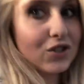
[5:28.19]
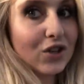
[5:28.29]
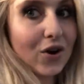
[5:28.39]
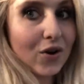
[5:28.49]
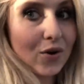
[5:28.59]

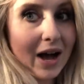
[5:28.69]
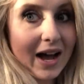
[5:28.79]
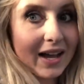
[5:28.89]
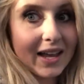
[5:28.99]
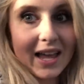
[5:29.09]
So
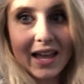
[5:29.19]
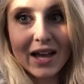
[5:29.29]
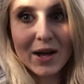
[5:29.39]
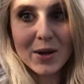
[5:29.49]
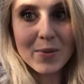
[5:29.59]
I
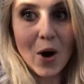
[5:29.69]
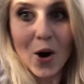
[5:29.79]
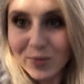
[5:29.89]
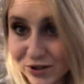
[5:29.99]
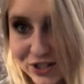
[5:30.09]
am
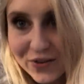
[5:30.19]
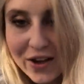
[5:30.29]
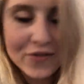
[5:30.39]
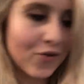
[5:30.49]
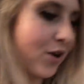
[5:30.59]
almost
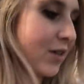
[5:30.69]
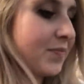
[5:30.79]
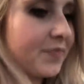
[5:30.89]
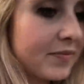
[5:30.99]
5'4",